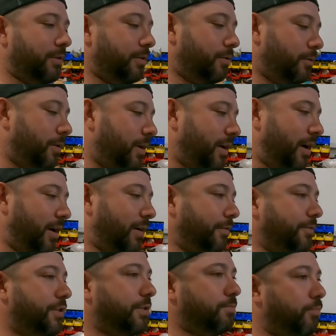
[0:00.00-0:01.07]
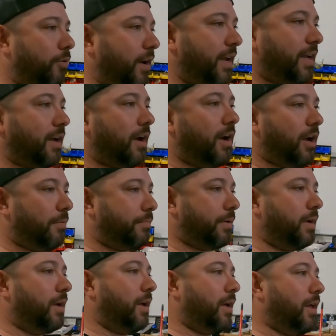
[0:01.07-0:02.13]
to kind of just break
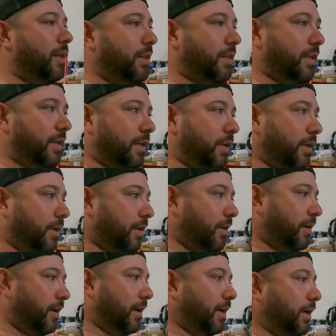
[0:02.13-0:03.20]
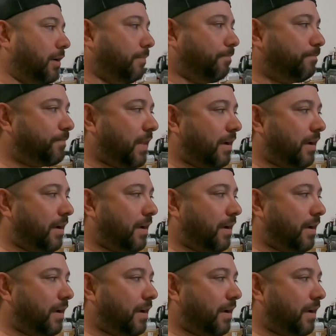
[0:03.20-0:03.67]
up the um,